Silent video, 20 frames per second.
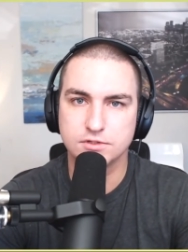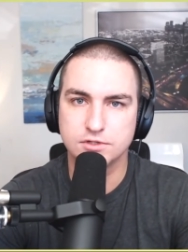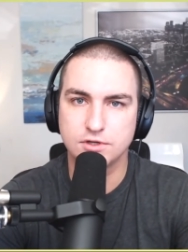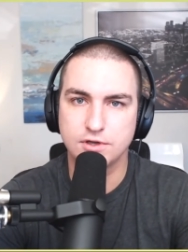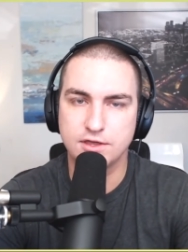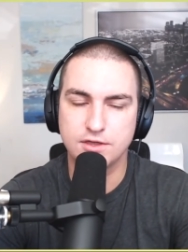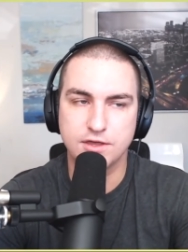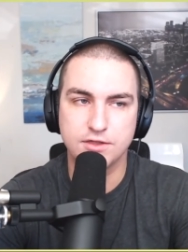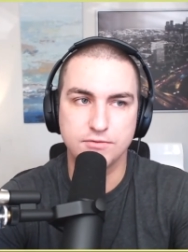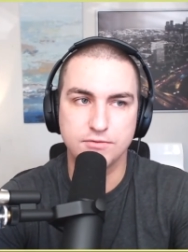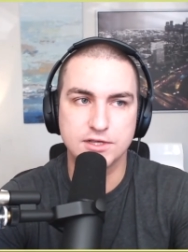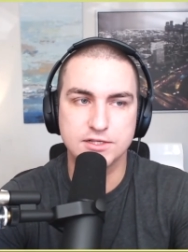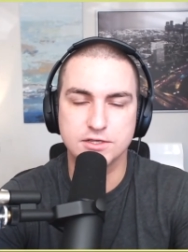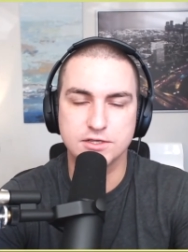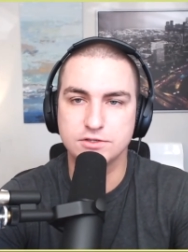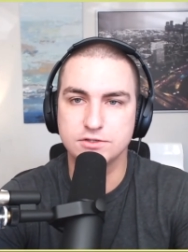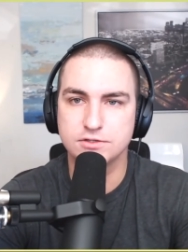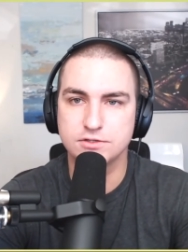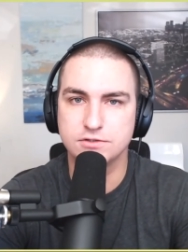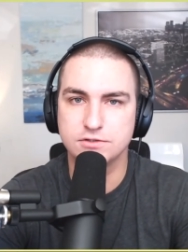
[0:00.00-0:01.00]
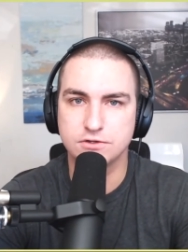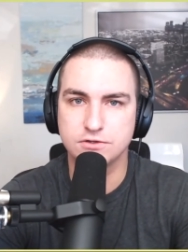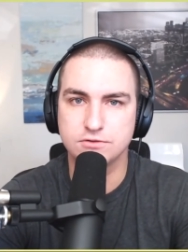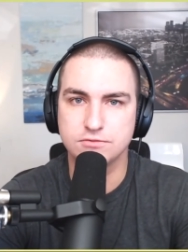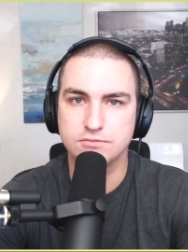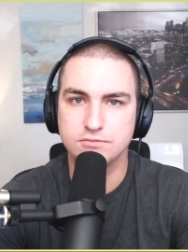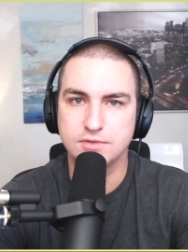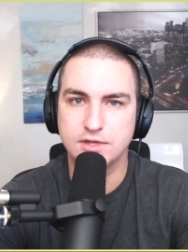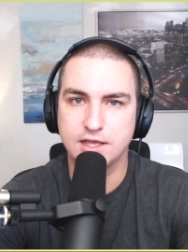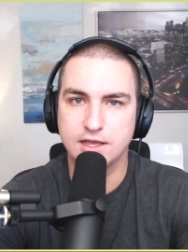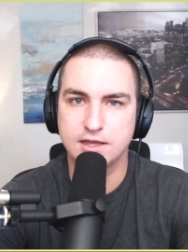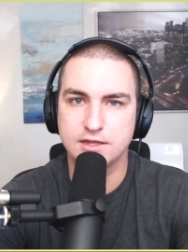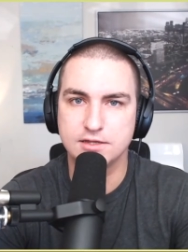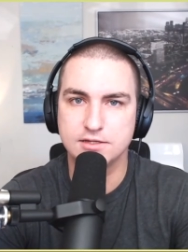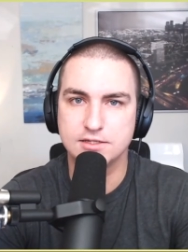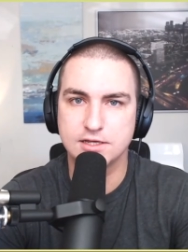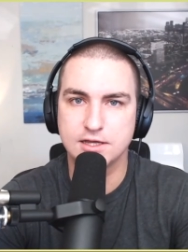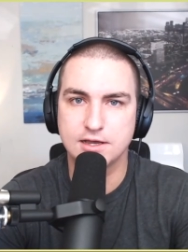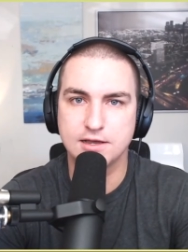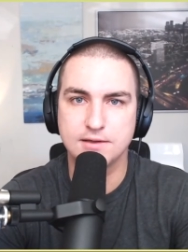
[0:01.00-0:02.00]
so otherwise, I'll use Zoom,
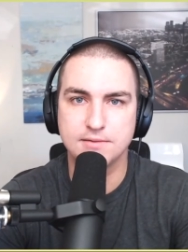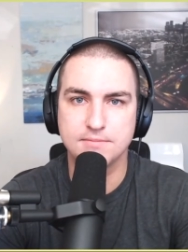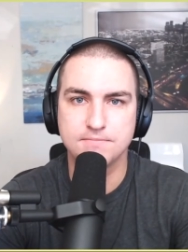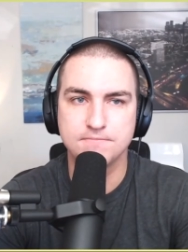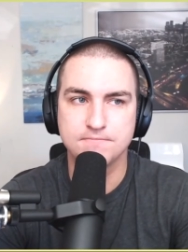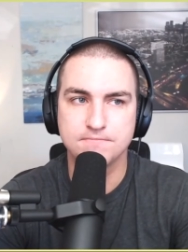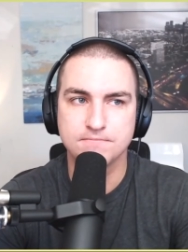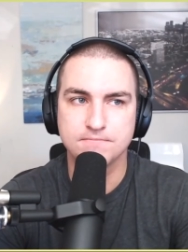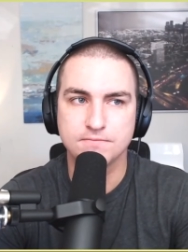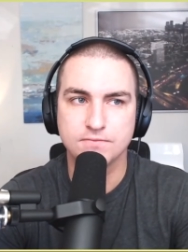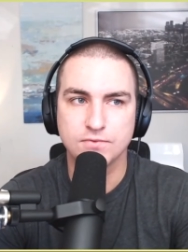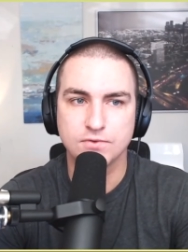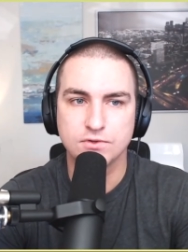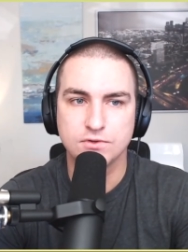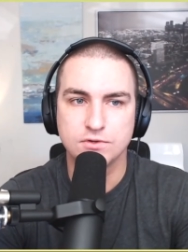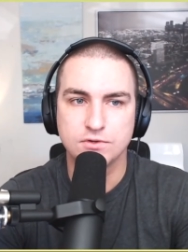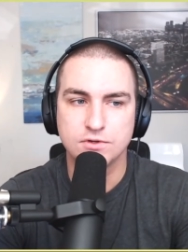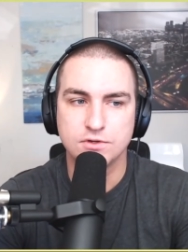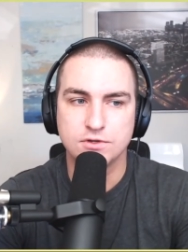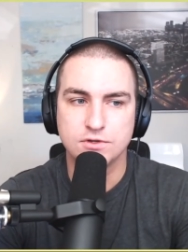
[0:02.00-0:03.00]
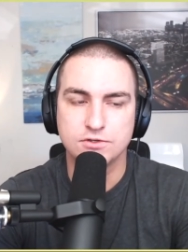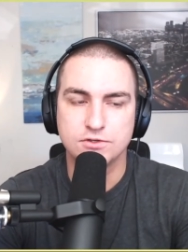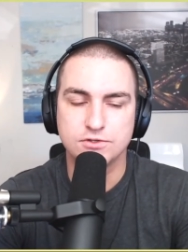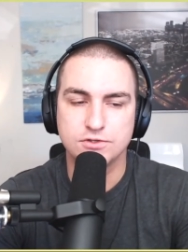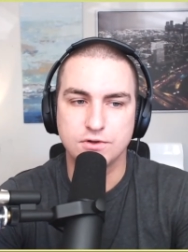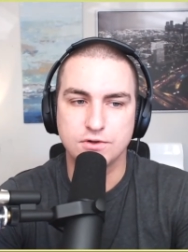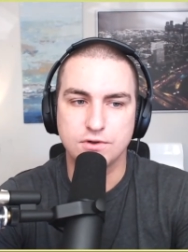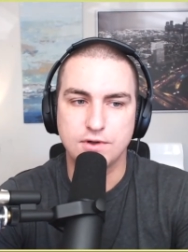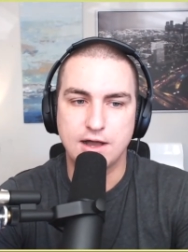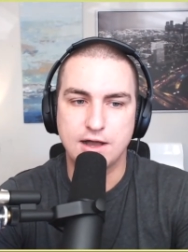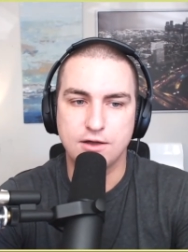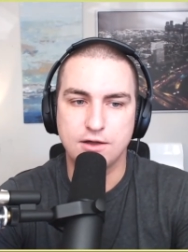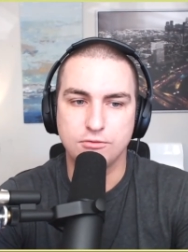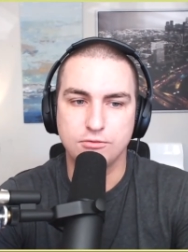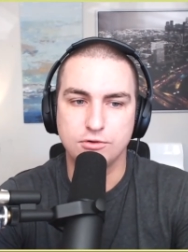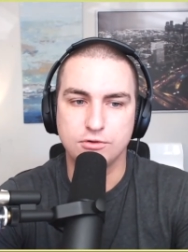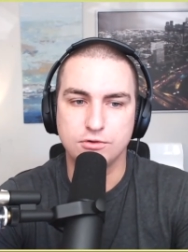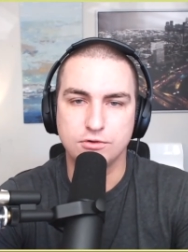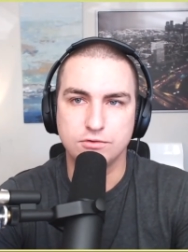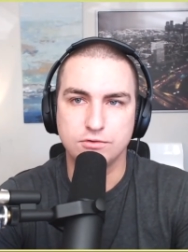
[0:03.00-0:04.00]
and so I
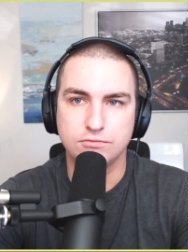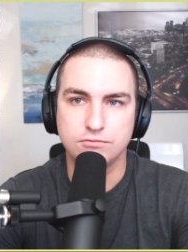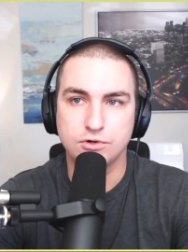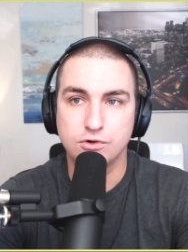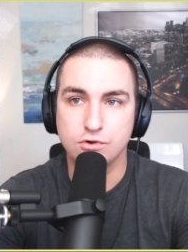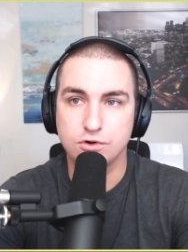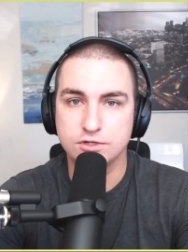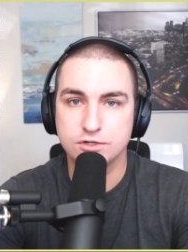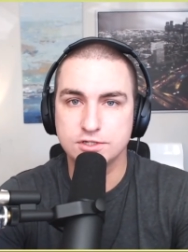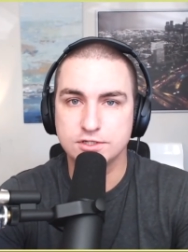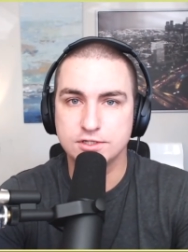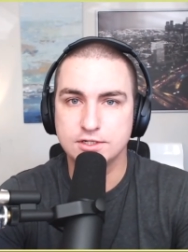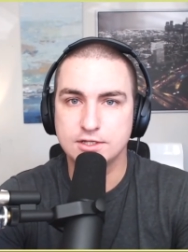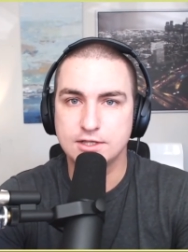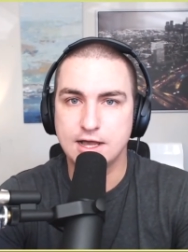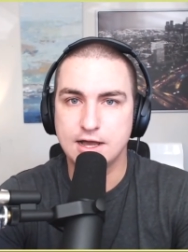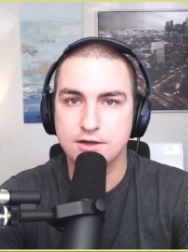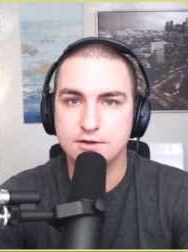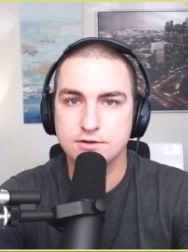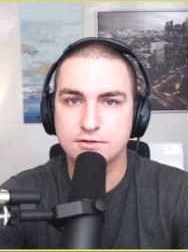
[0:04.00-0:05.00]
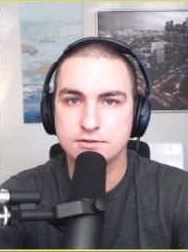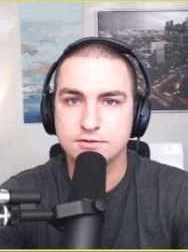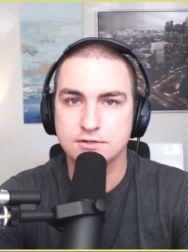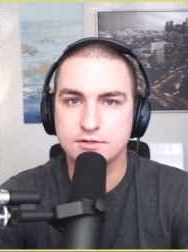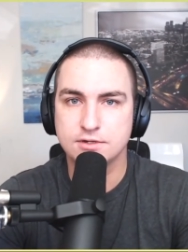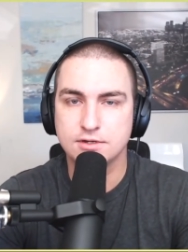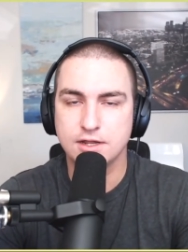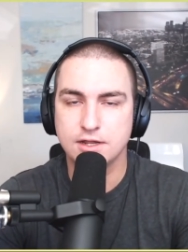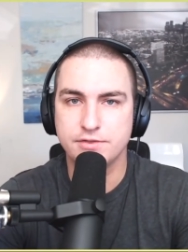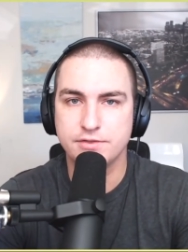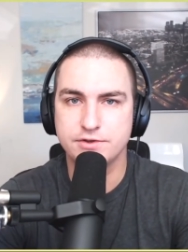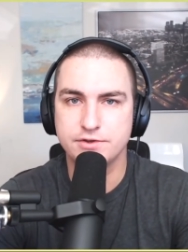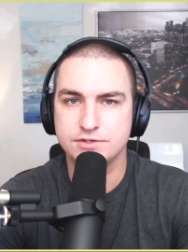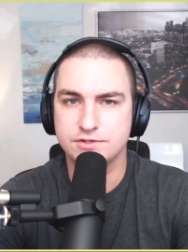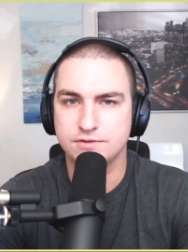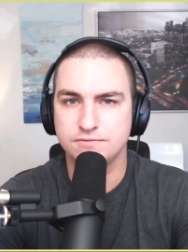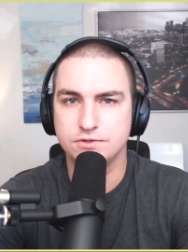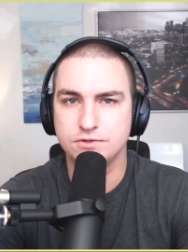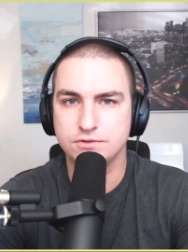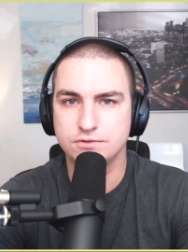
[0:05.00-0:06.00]
will record to the cloud. And there's
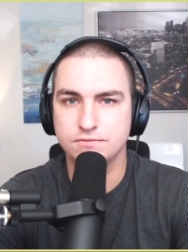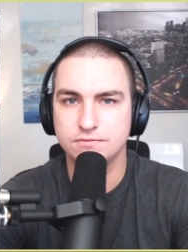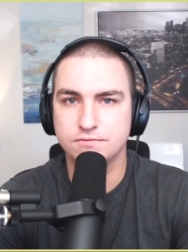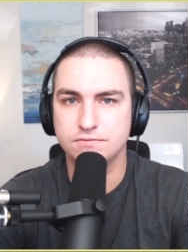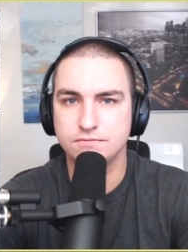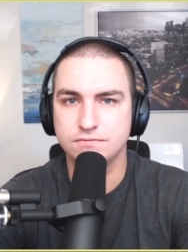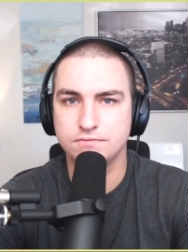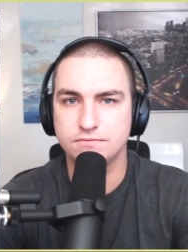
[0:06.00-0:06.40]
a few